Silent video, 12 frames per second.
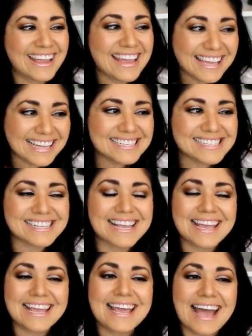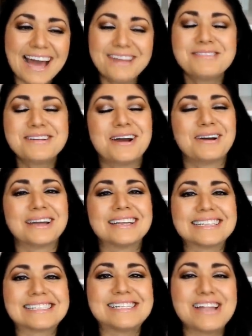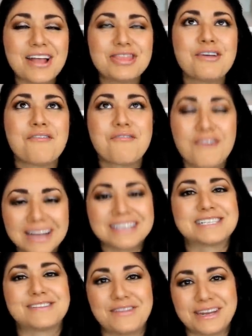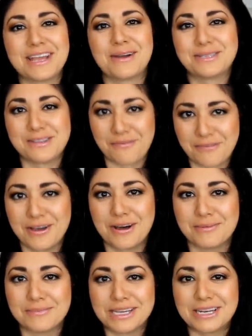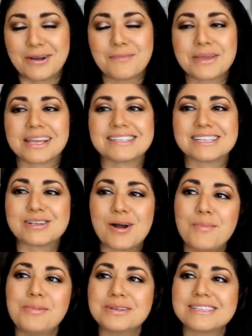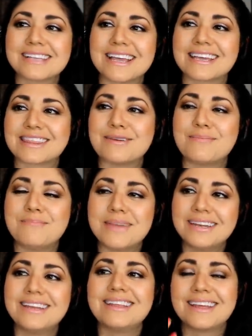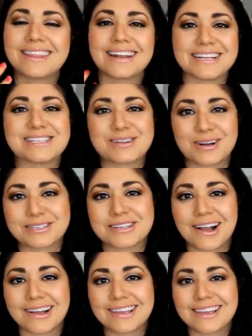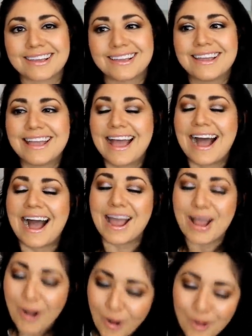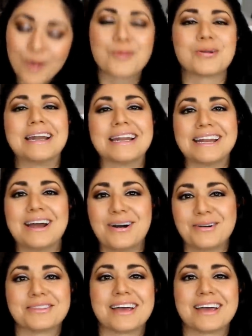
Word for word: it gets I don't know. It, it's not the funnest video to film. You know, because it's almost like the minute that I start talking, I already know